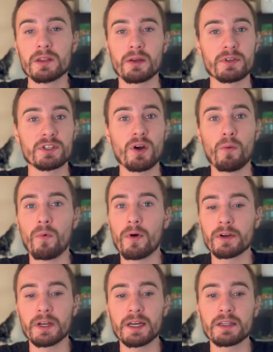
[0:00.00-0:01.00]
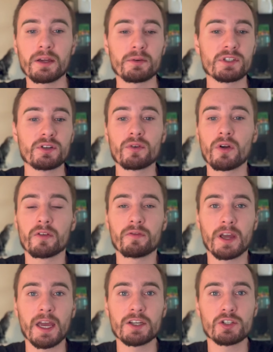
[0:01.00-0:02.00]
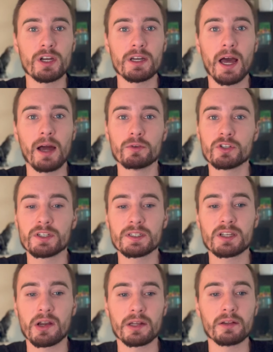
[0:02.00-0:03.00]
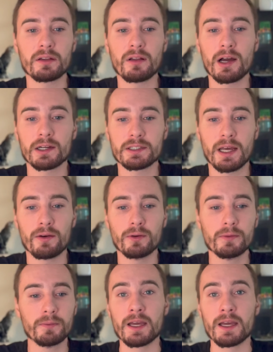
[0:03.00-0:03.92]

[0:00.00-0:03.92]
There was no warning, there was no notification, I was just suddenly locked out.